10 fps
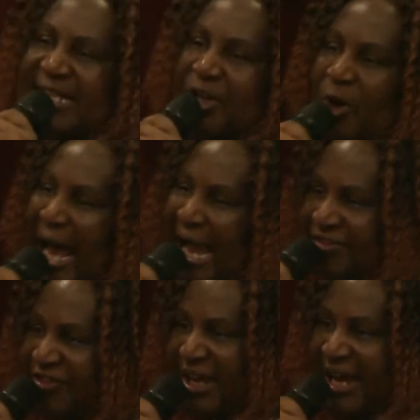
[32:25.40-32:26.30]
in your
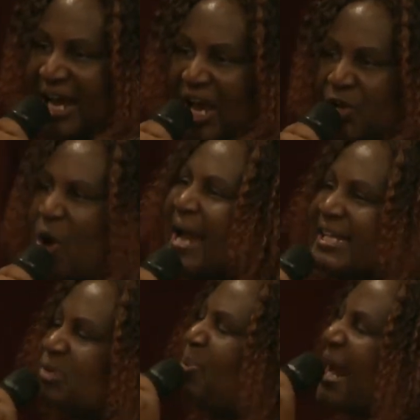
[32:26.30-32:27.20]
life. You are
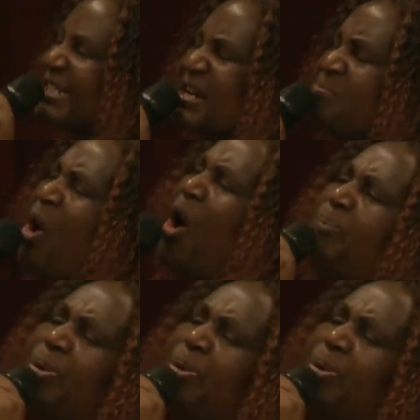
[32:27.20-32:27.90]
expecting more